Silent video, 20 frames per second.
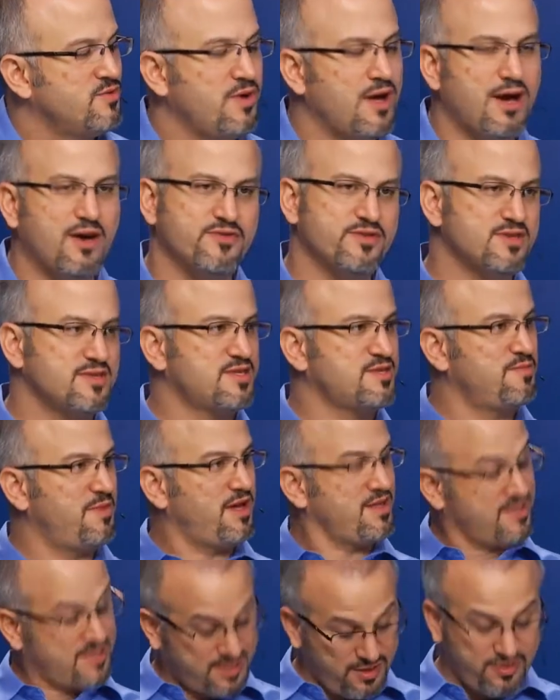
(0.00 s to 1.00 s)
Wow, this is
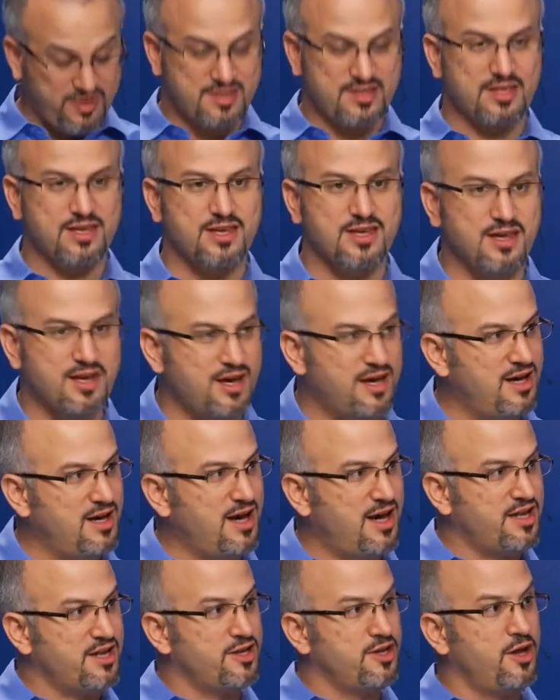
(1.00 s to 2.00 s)
smart. Seriously,
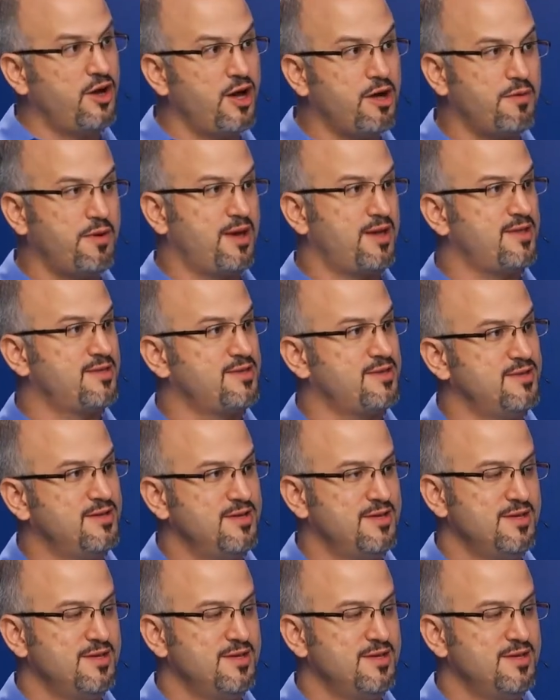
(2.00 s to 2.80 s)
I didn't know about it.